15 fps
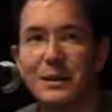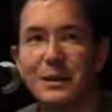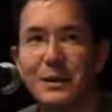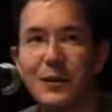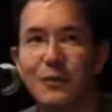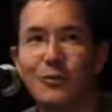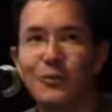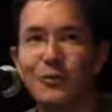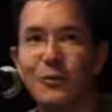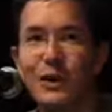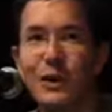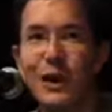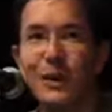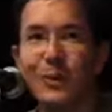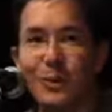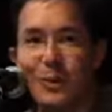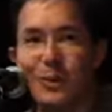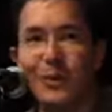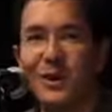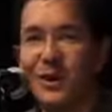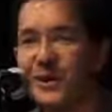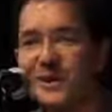cultural
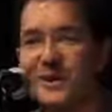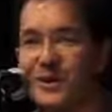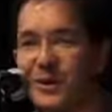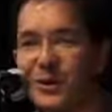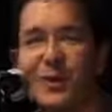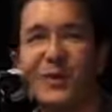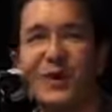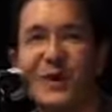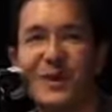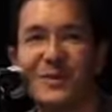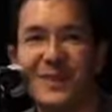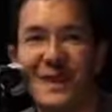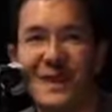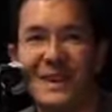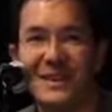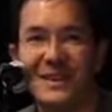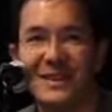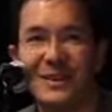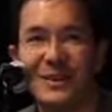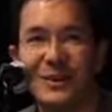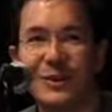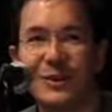capital by talking about
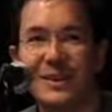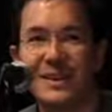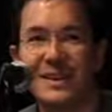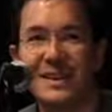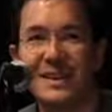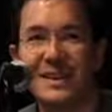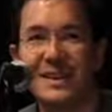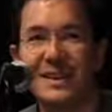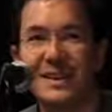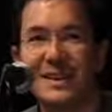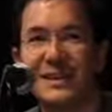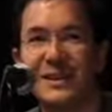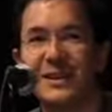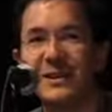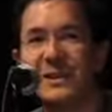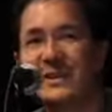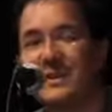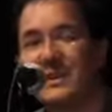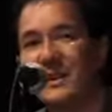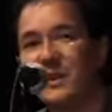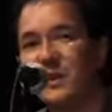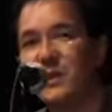it constantly. And I
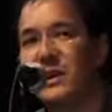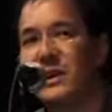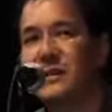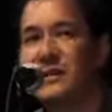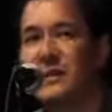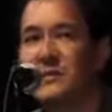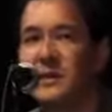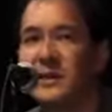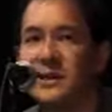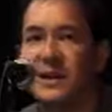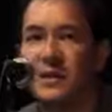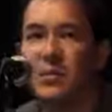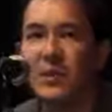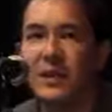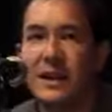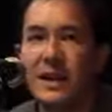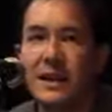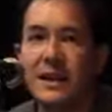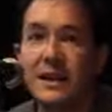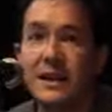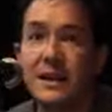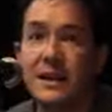dislike the way a lot of contemporary
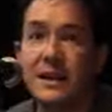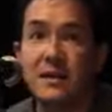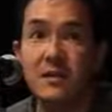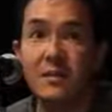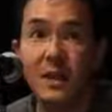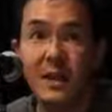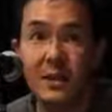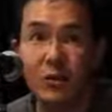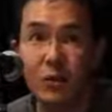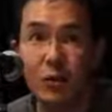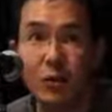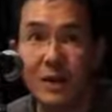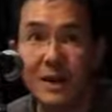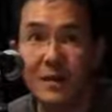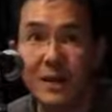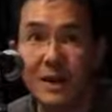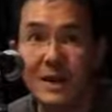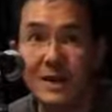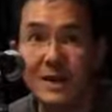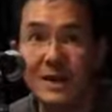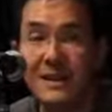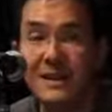art is about talking
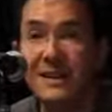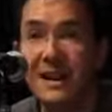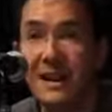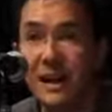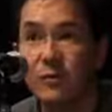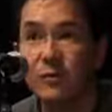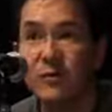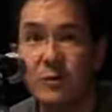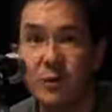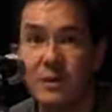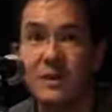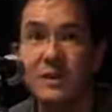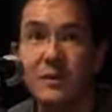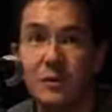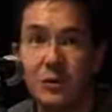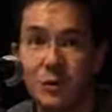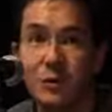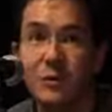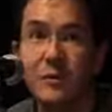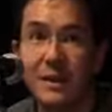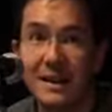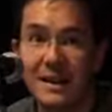about art and art responding to
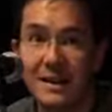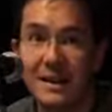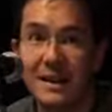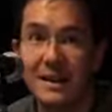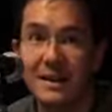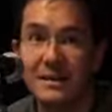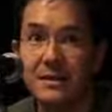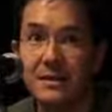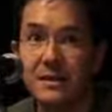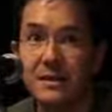talk about art.